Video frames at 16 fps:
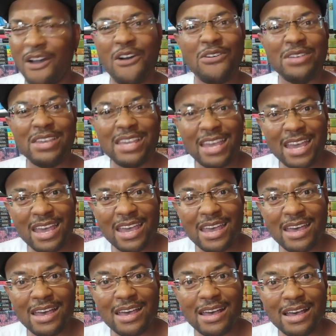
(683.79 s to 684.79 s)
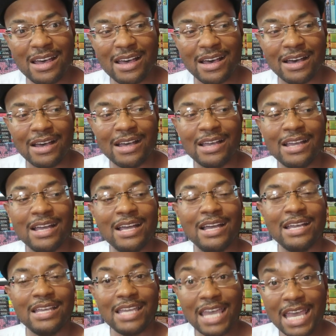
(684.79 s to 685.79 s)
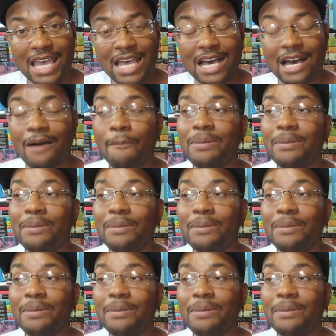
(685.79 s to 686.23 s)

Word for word: oh yeah, yeah.